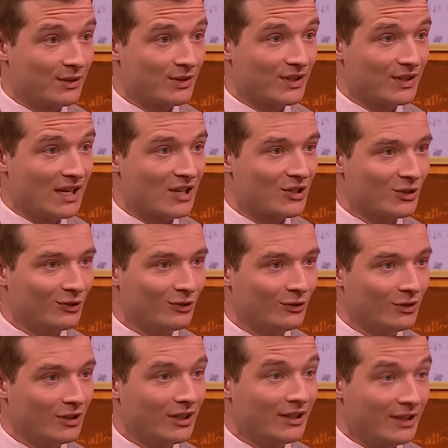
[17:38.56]
was a
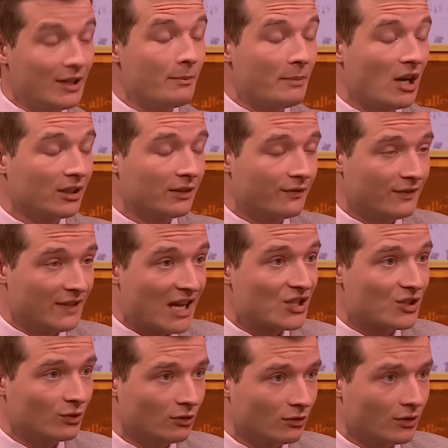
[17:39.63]
national part of
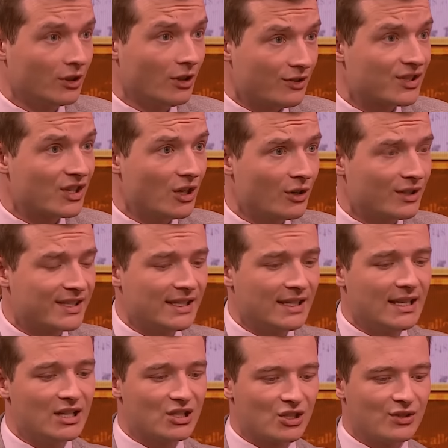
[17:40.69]
national, security
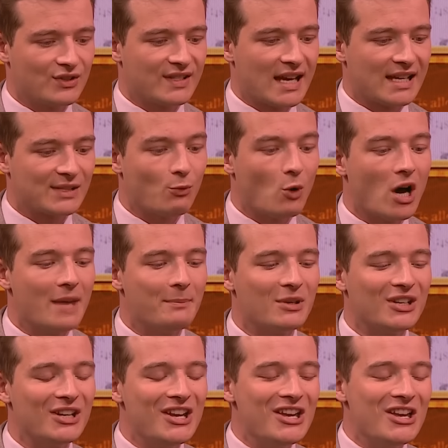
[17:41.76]
issues. That's why.
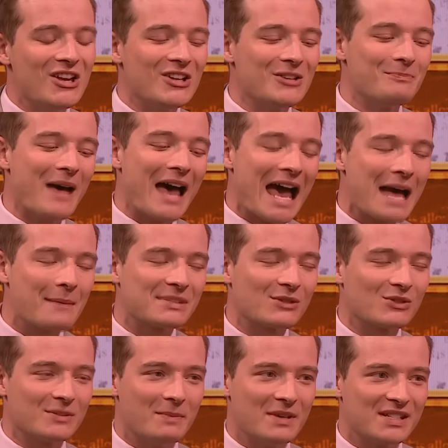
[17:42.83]
But perhaps it
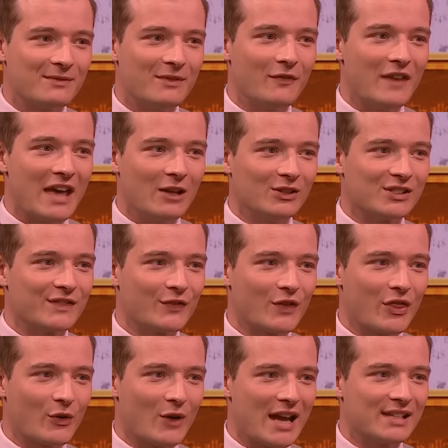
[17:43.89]
was a bit of a veiled
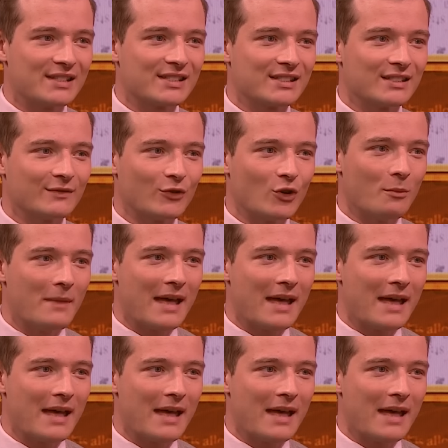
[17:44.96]
threat from